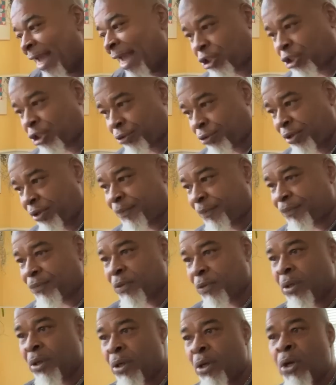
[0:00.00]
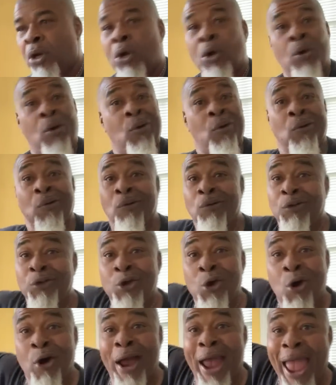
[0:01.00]
Street.
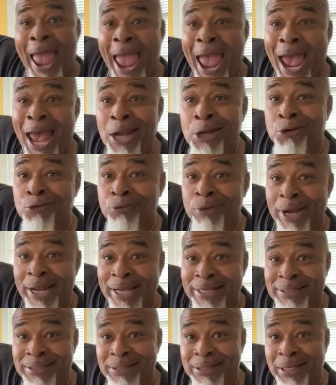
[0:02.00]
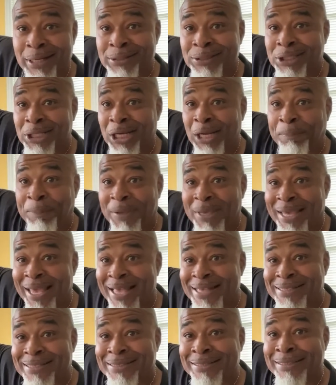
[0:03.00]
Your address, the
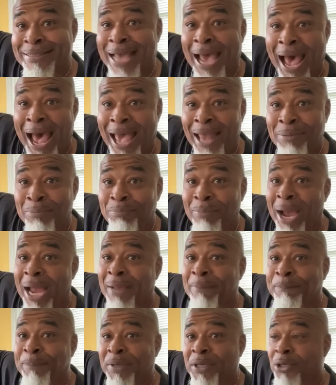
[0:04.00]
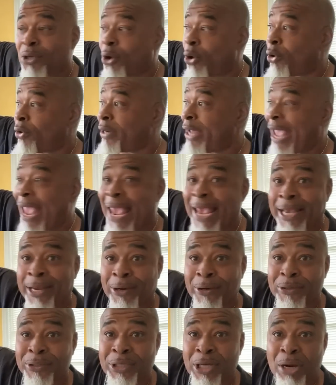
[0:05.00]
GPS dot might be on
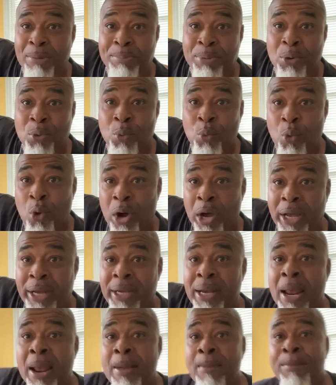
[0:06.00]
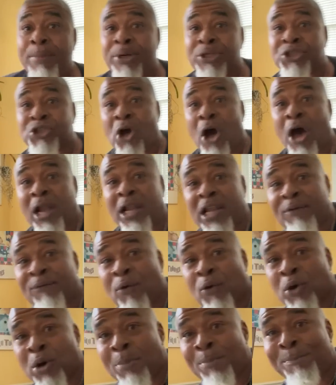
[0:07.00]
acre number one, but y'all live
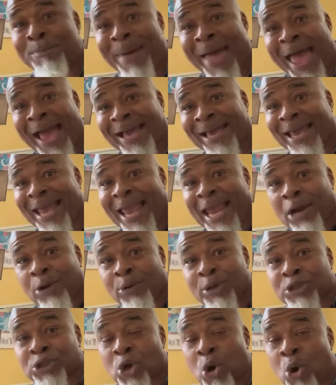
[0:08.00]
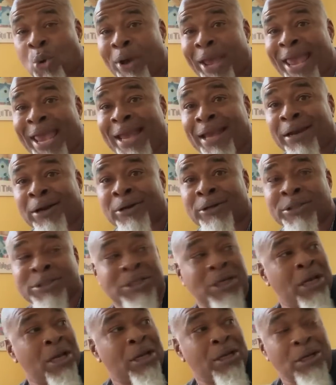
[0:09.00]
on the back acreage on
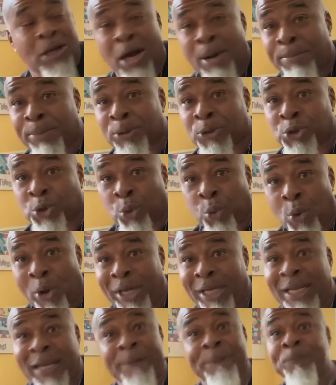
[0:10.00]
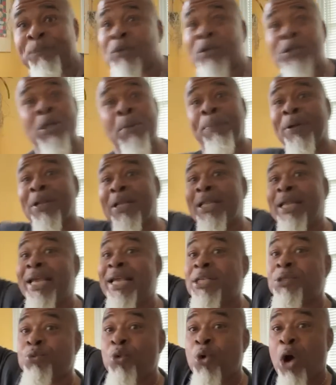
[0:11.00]
acreage number 20. The
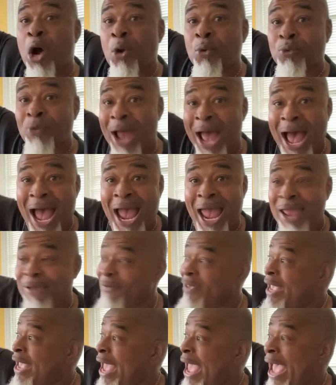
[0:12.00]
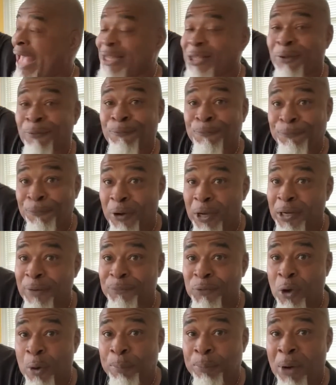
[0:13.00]
police will arrive at the front
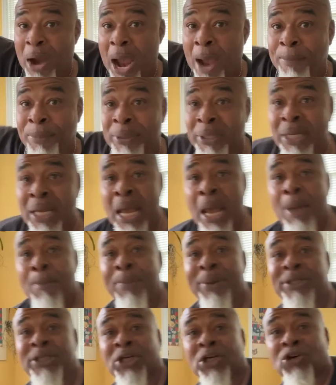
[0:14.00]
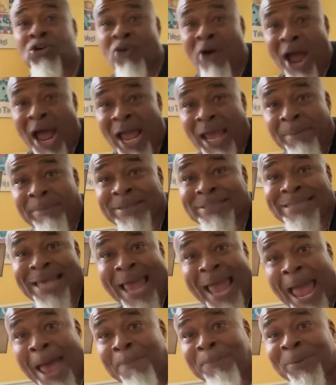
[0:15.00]
of your property, but the crime is
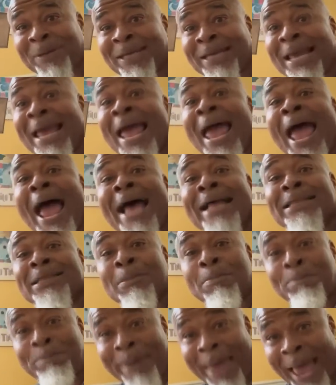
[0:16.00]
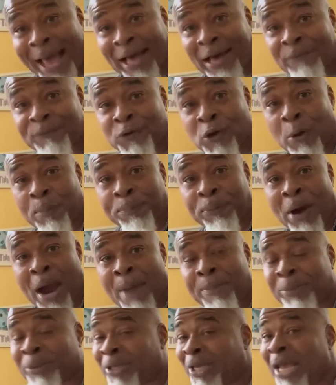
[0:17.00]
happening at the back of your
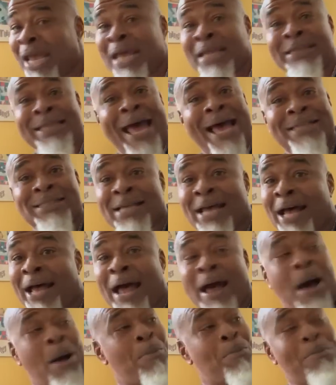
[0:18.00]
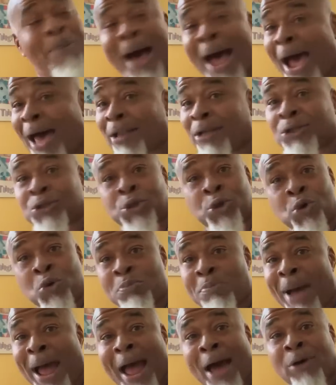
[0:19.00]
property. That's a, a mile or two
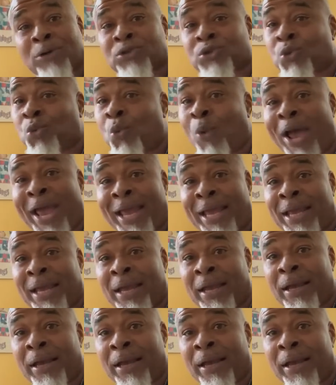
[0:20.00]
miles away.